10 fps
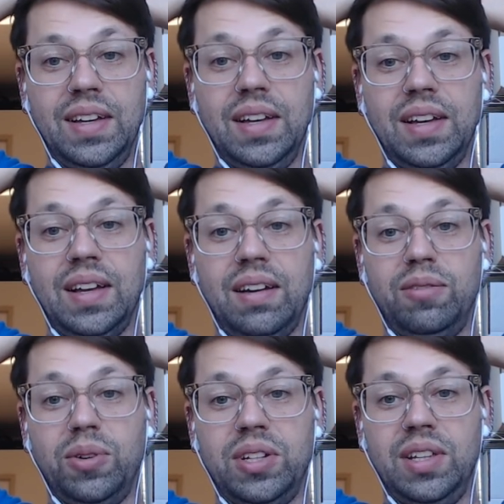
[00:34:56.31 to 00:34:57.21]
have no
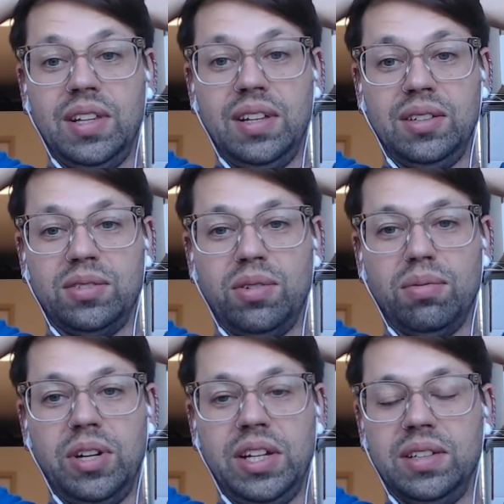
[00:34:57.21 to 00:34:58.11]
idea. That looks
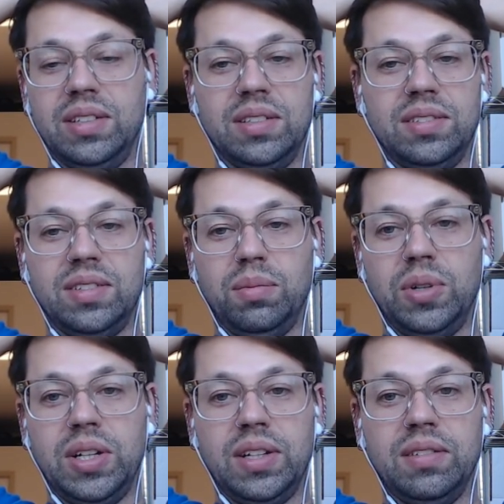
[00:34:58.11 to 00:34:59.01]
Korean in some way.
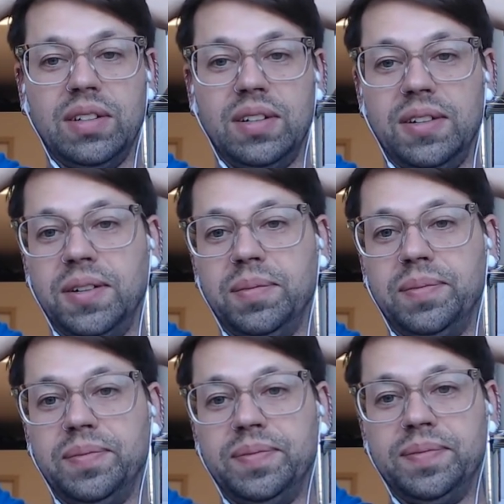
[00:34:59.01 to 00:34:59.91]
But
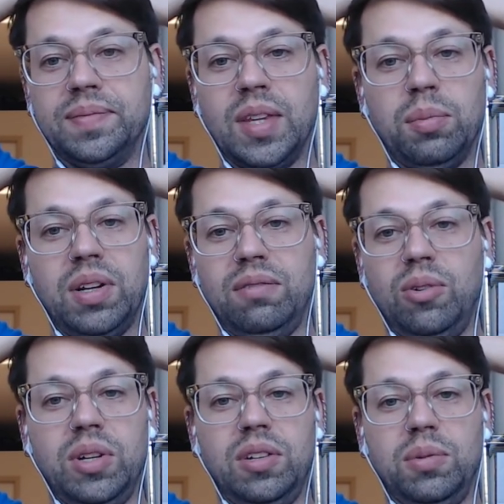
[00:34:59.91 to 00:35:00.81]
I have no idea
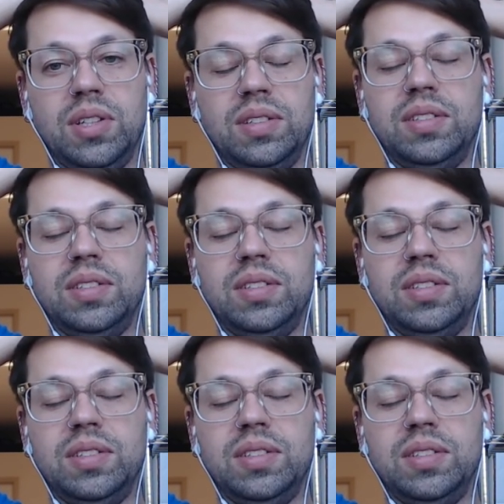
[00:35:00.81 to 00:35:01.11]
what that says,